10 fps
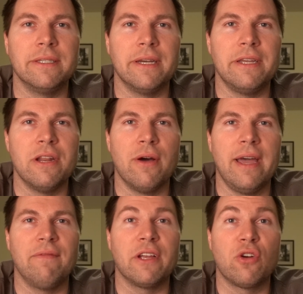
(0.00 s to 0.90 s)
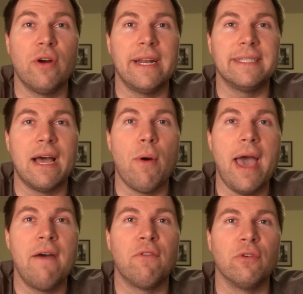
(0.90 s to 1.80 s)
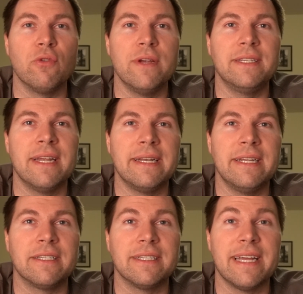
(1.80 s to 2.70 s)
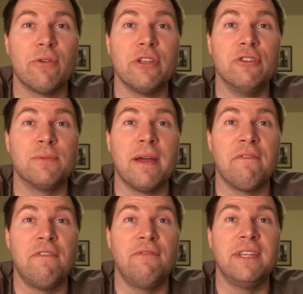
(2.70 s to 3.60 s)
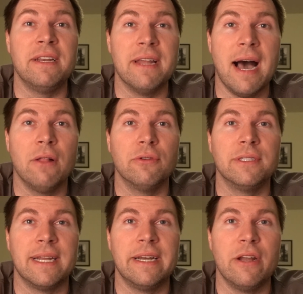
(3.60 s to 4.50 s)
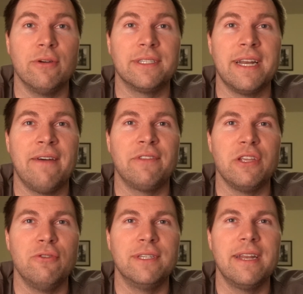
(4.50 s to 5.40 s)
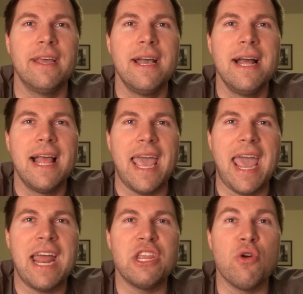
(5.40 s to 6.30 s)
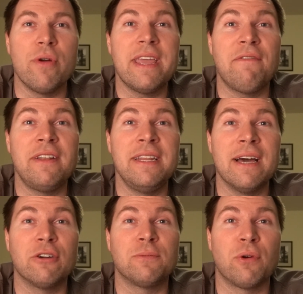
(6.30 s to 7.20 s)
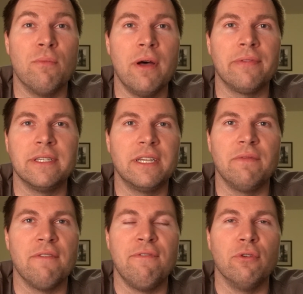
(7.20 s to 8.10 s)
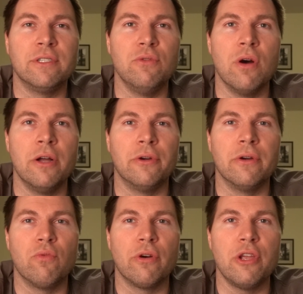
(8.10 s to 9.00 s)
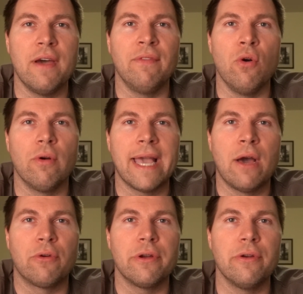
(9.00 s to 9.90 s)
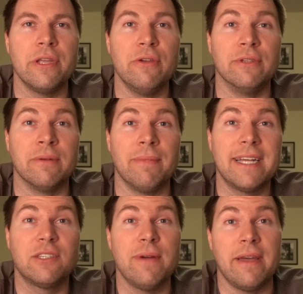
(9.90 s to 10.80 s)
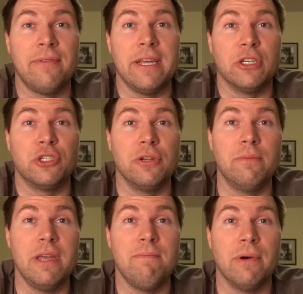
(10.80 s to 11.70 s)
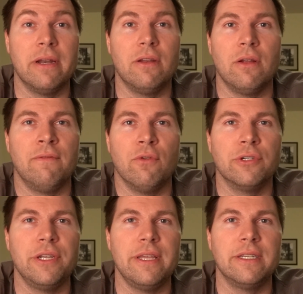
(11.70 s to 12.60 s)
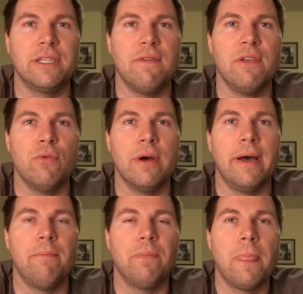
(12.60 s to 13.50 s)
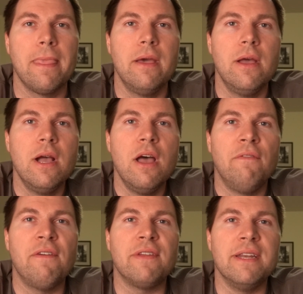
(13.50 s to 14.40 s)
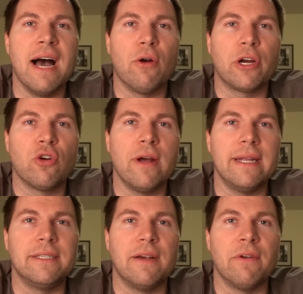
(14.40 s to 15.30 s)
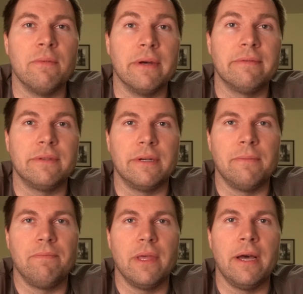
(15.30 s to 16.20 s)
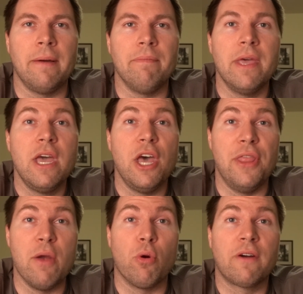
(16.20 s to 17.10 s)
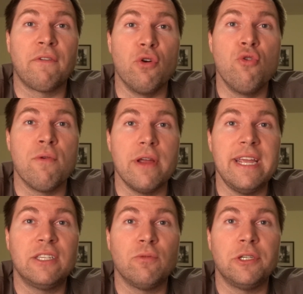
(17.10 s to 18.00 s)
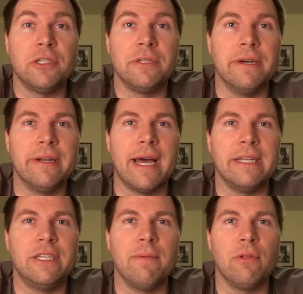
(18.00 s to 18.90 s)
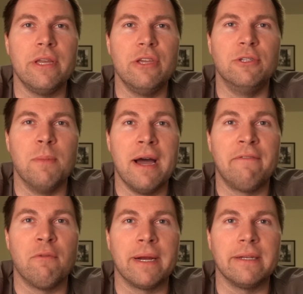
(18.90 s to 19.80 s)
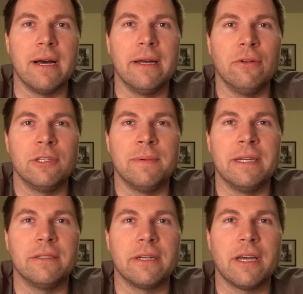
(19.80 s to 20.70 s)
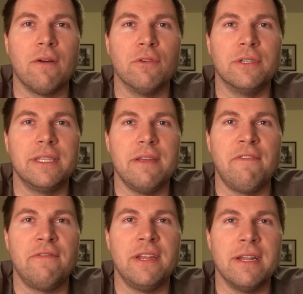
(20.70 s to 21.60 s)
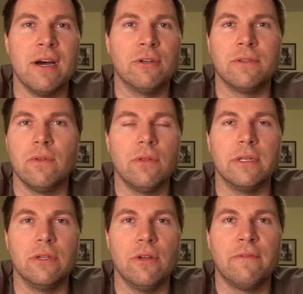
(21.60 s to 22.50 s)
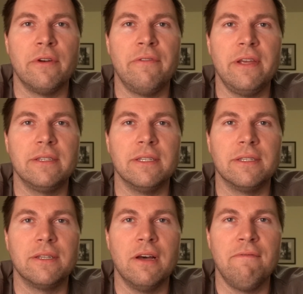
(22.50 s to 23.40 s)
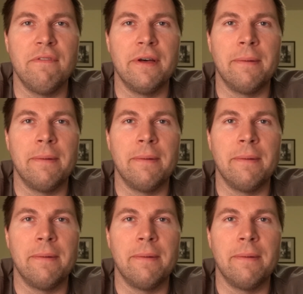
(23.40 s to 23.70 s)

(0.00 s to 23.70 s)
I have the credits. However, the reason I did is because I already used my $15. I didn't know I was going to have to use it. And you only get $15 per month instead of the full $200 where you have the whole calendar year to use them. That's the way I think it should be, but unfortunately they just give you $15 credits every month. So they work for Uber Eats, which is good. I typically use mine for McDonald's because it covers the $15 with all the delivery fees and stuff.